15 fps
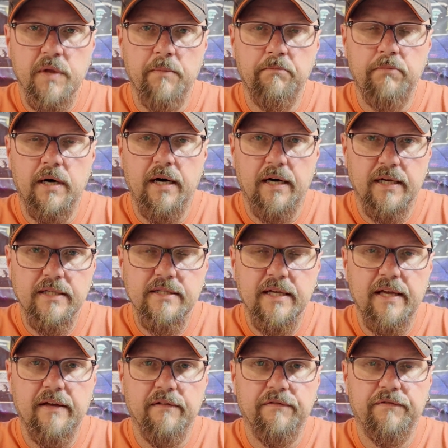But
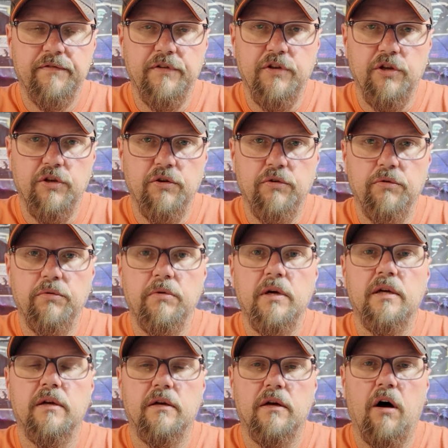if you
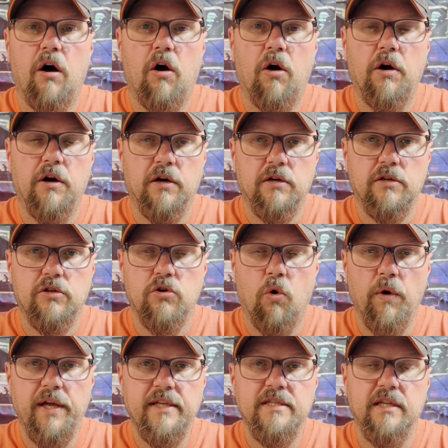are
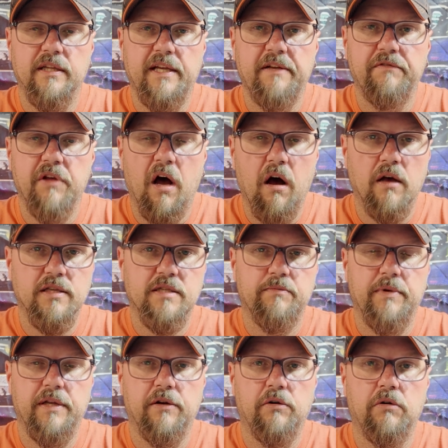going to leave the
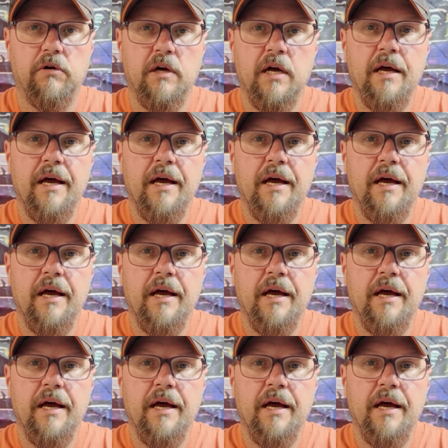hospital